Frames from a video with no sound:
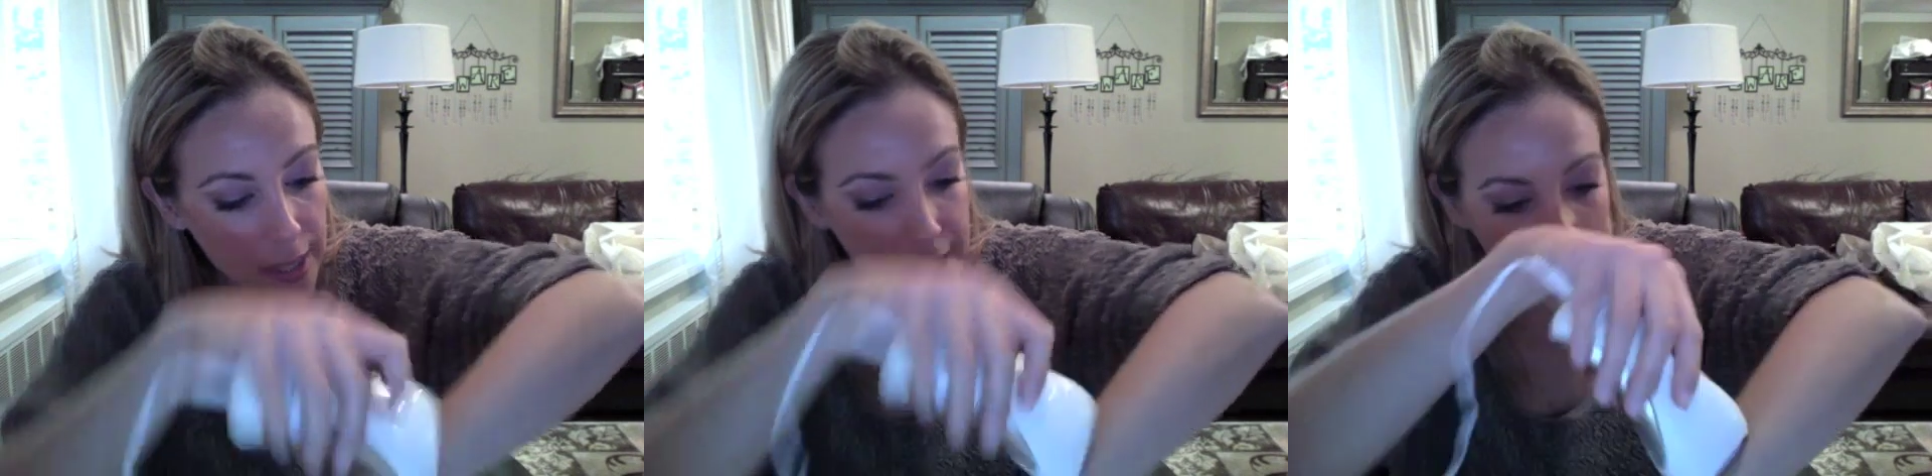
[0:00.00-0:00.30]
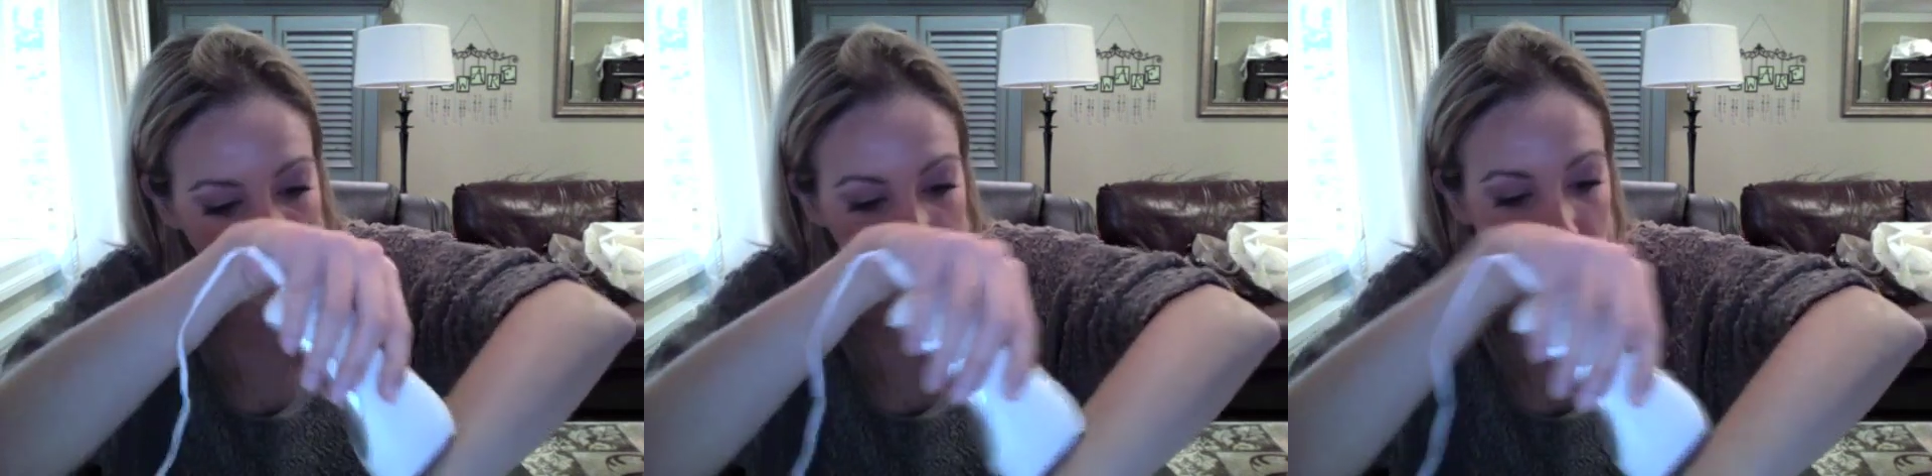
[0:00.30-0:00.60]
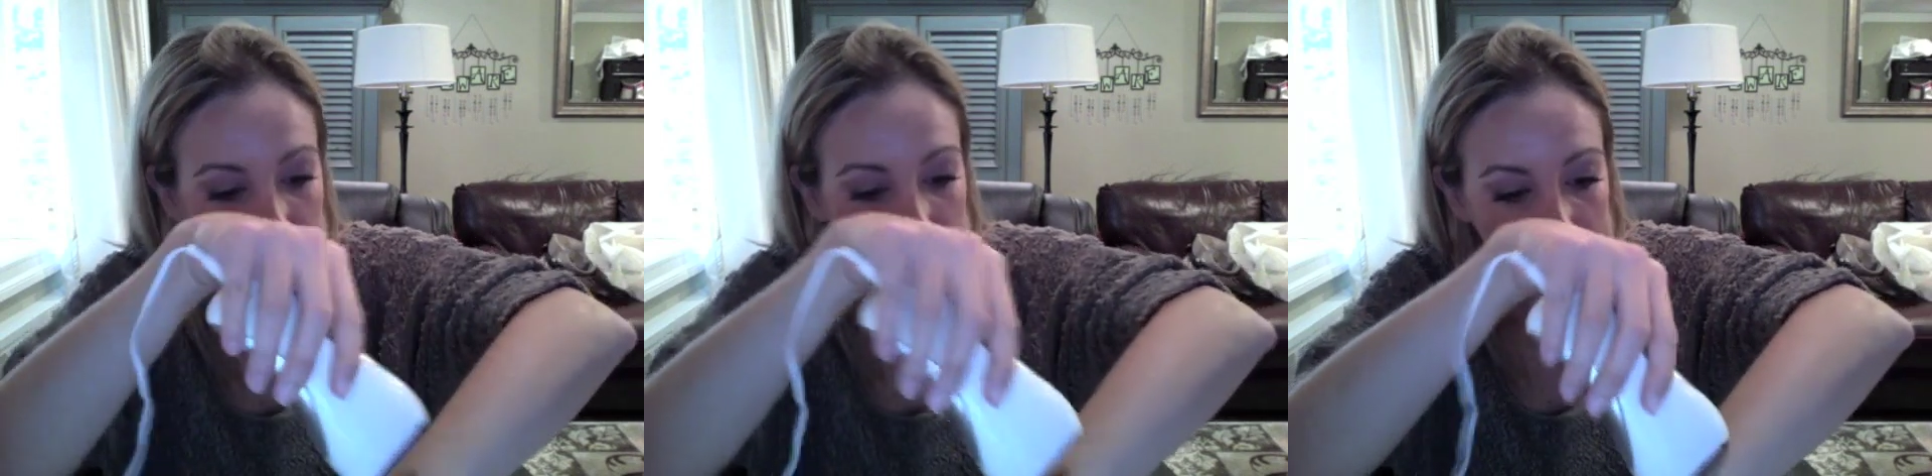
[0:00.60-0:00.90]
it's
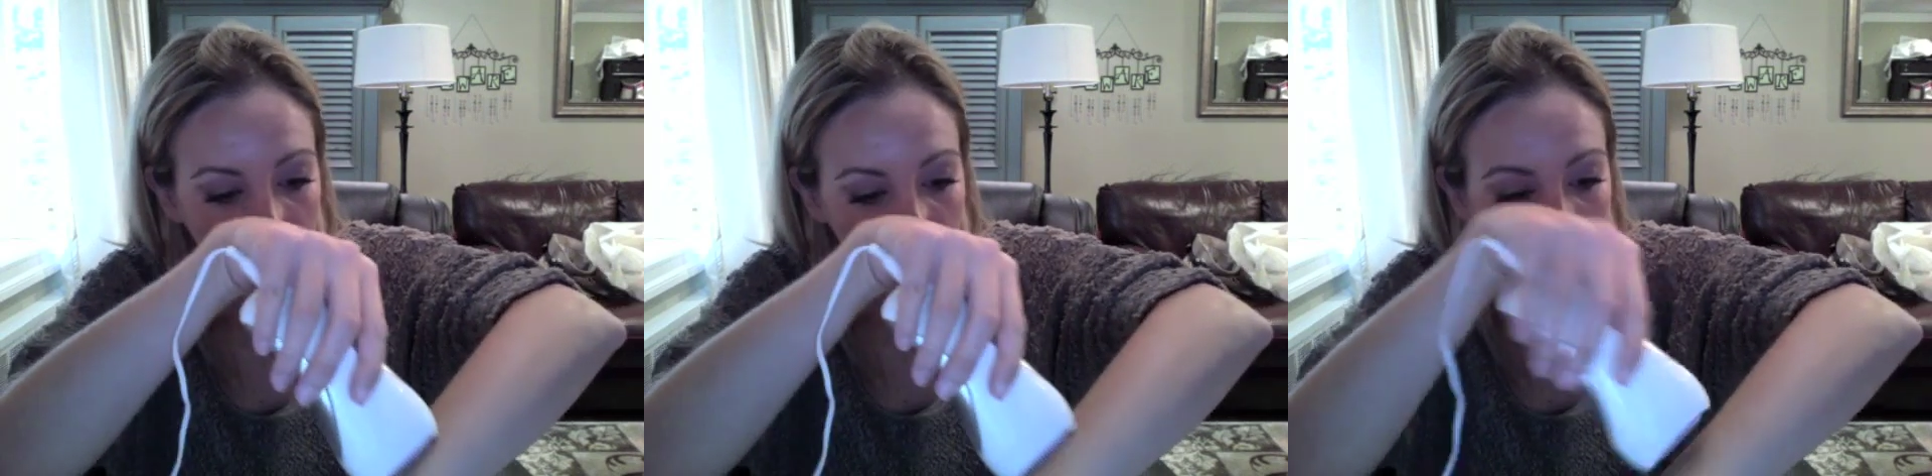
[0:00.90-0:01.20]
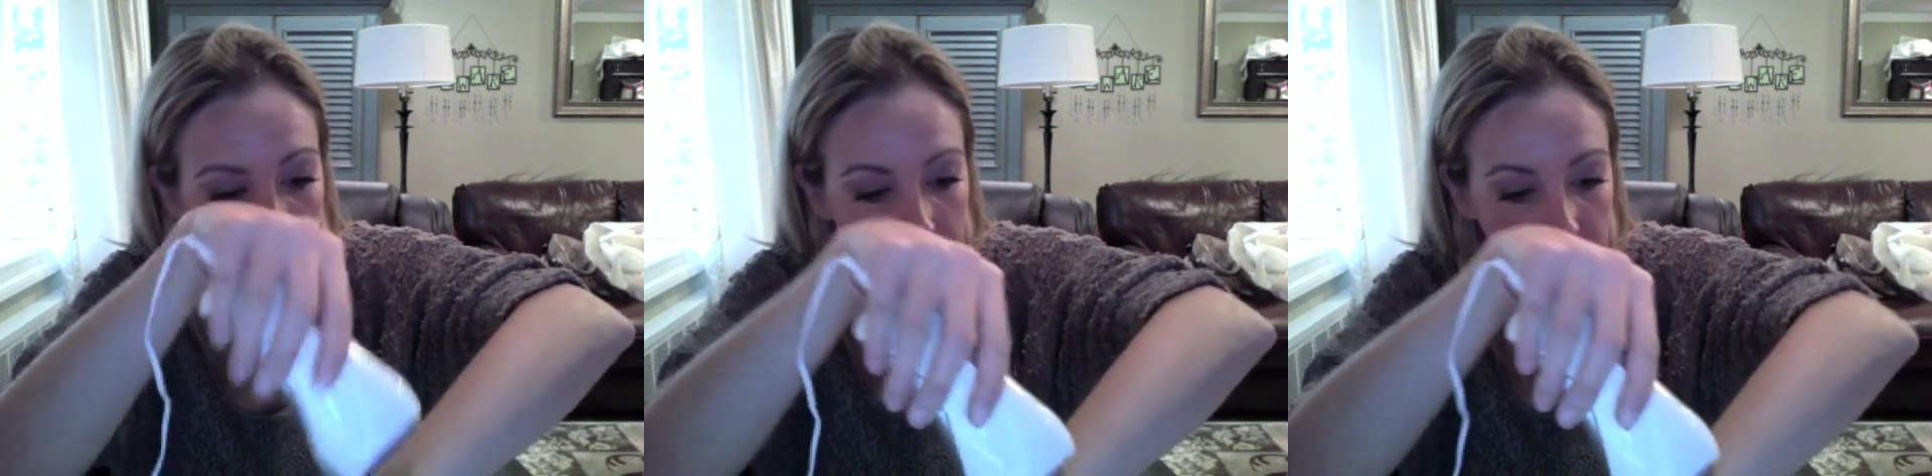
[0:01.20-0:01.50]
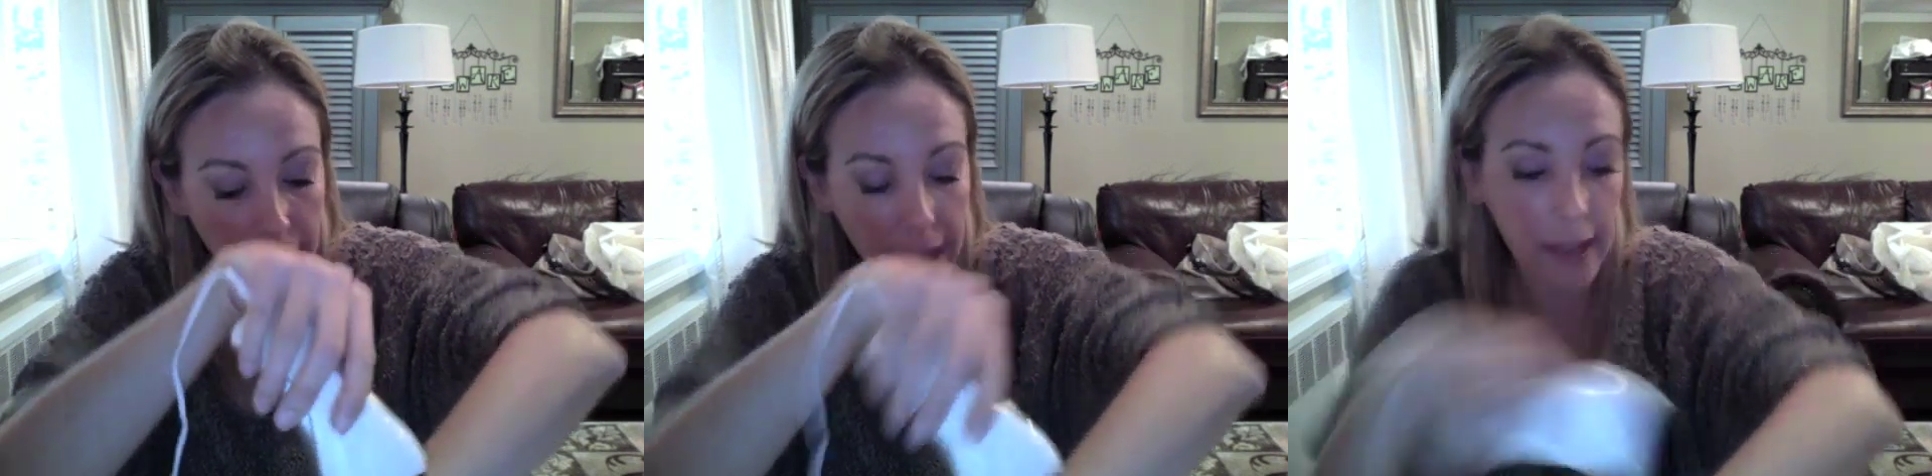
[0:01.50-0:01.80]
actually
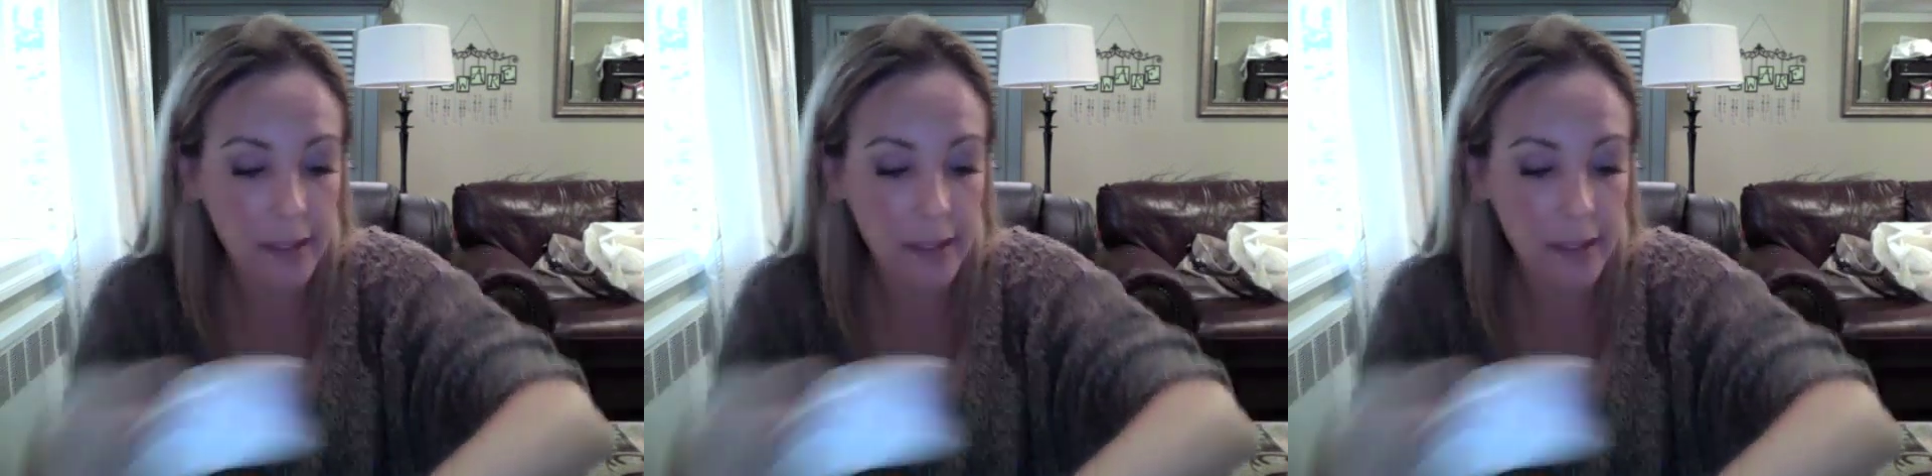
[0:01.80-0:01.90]
working.